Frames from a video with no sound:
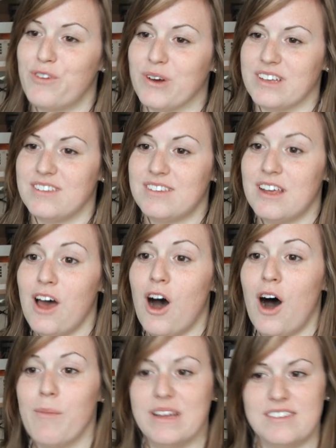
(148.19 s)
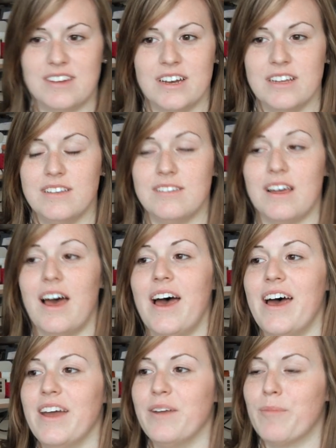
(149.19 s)
to focus on my studies
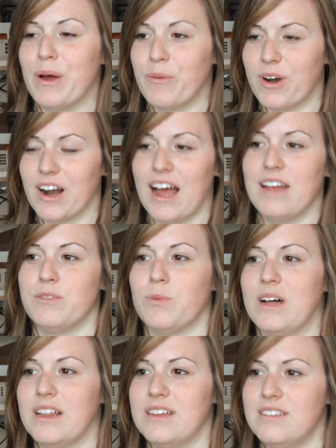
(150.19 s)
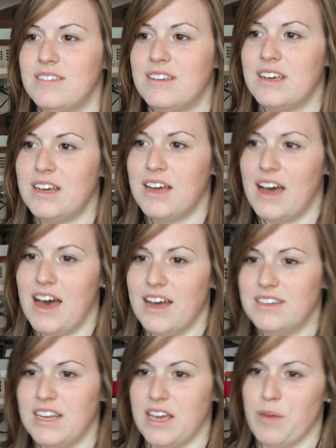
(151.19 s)
and my work as well as
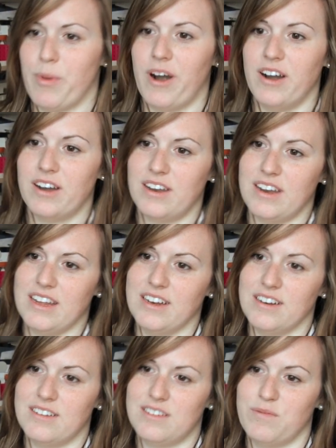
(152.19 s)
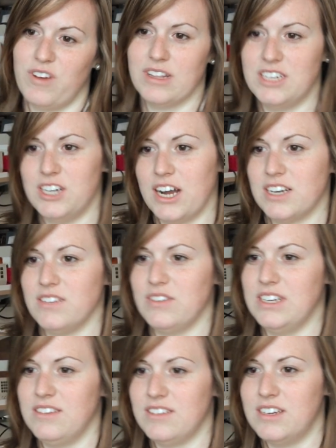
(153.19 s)
uh, taking part in some volunteer
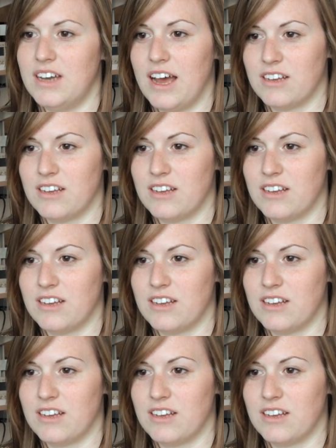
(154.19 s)
activities and